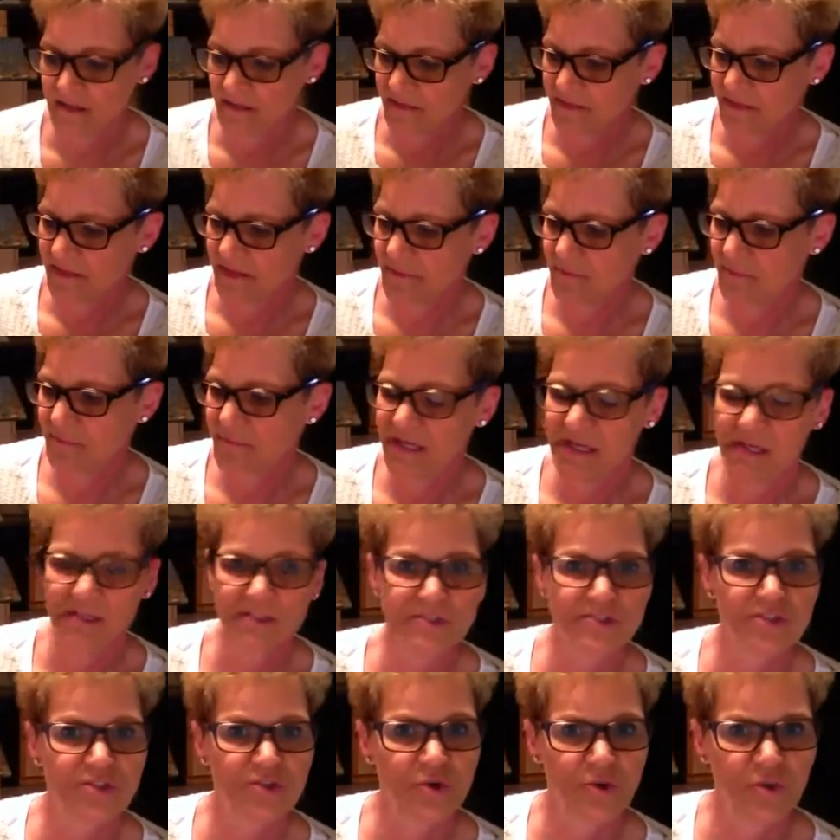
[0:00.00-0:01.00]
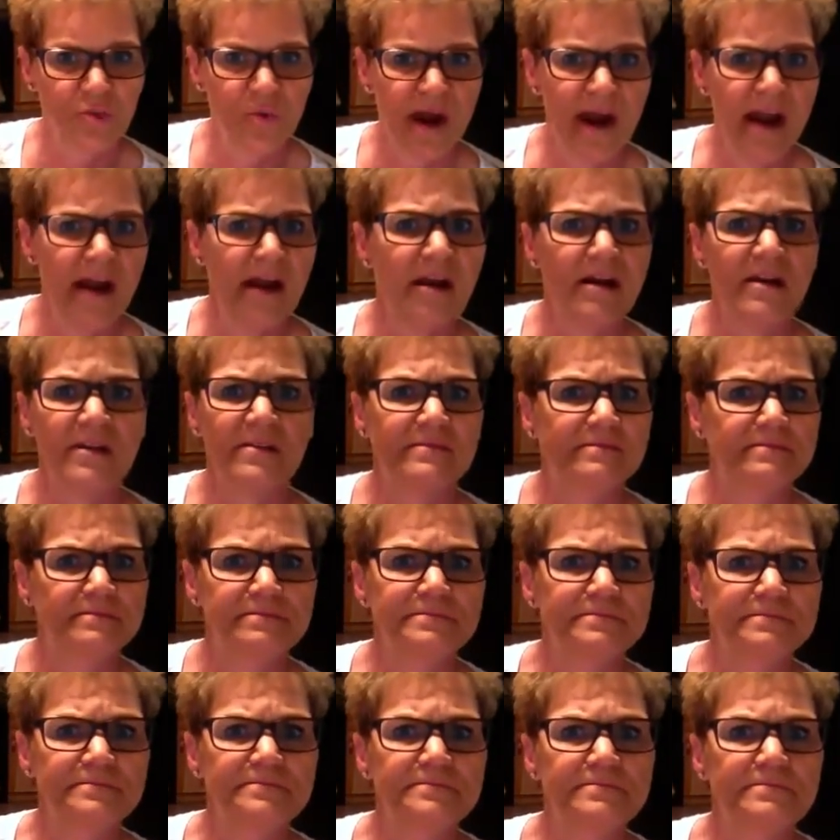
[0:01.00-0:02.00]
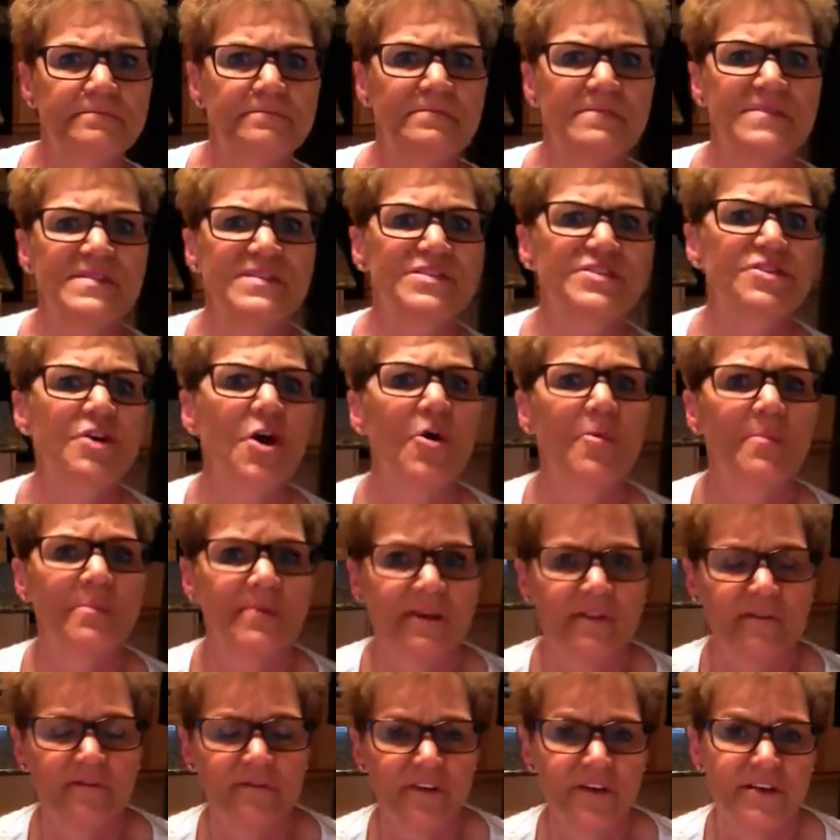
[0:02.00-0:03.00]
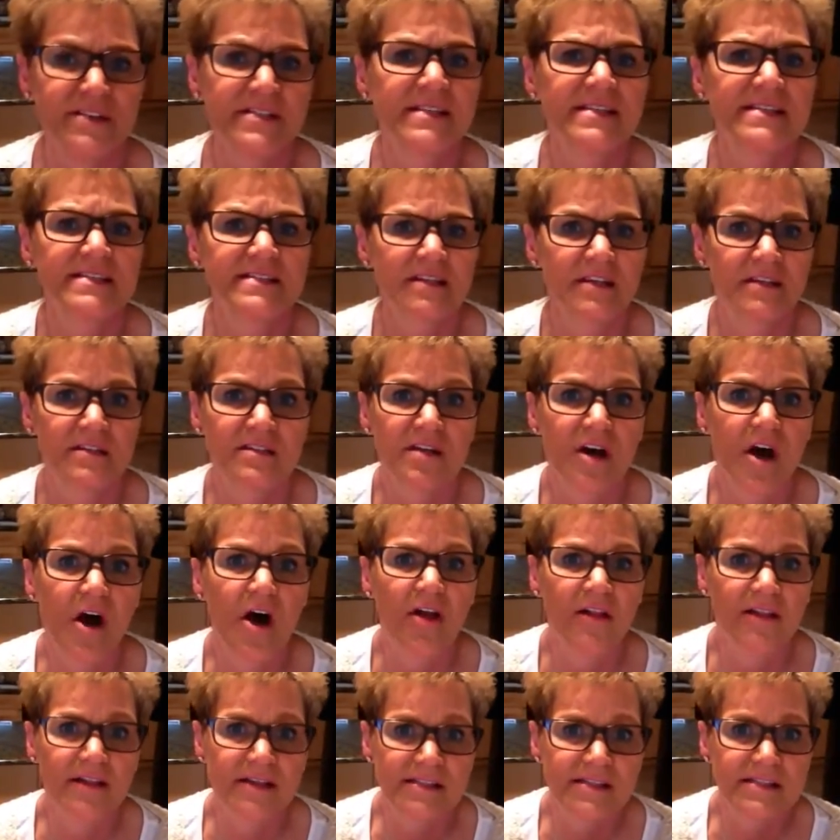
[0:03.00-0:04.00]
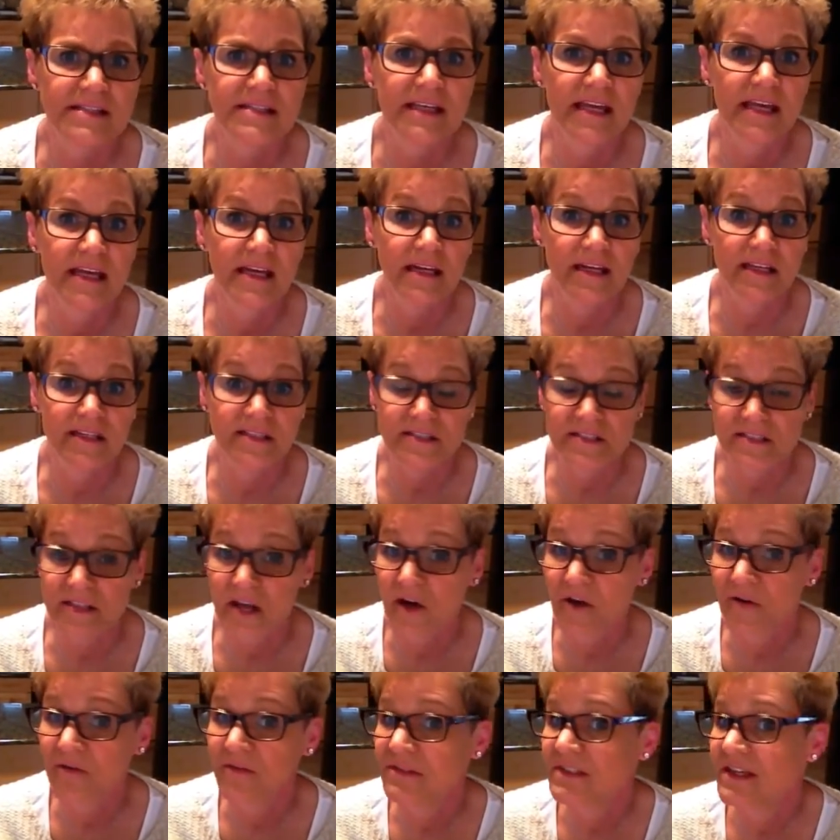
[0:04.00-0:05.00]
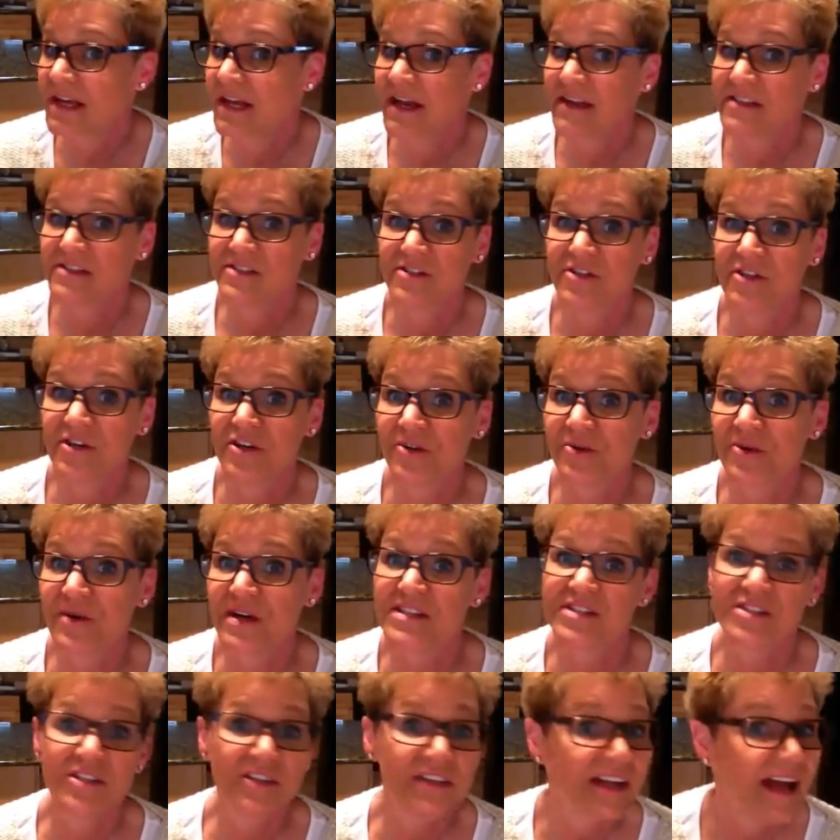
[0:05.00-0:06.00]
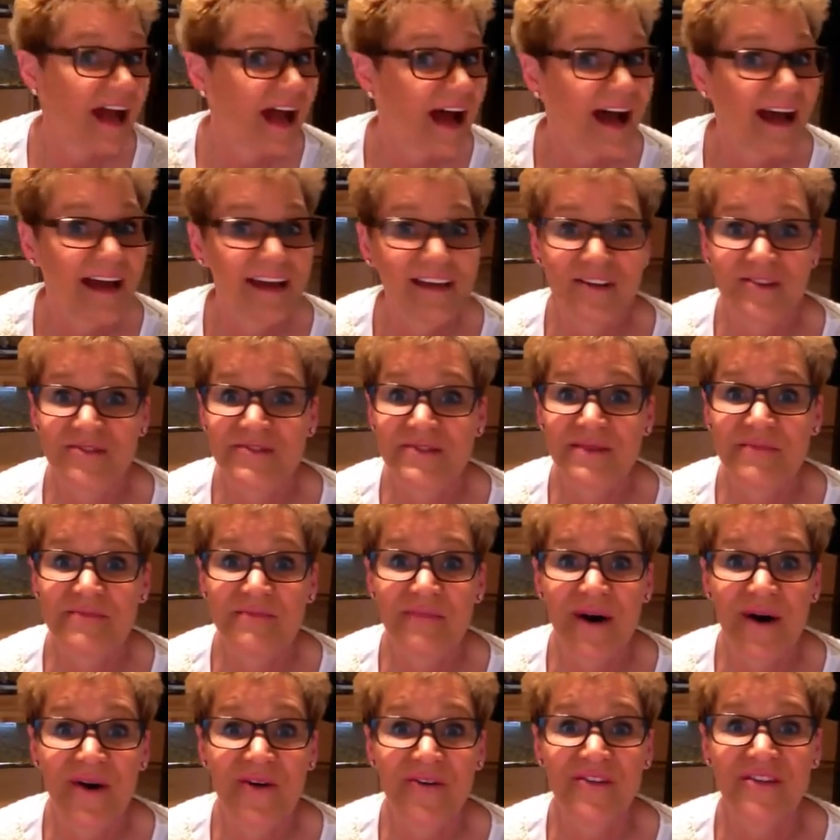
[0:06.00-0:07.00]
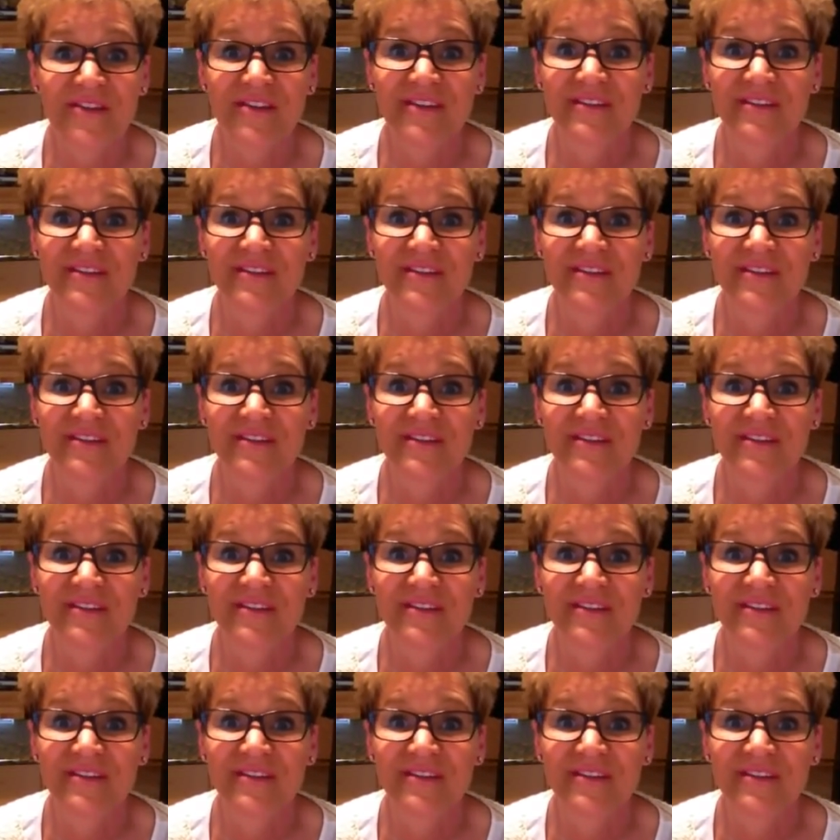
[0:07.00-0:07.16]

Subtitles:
the big square soap versus the tall and skinny. So to answer your question, I use them both.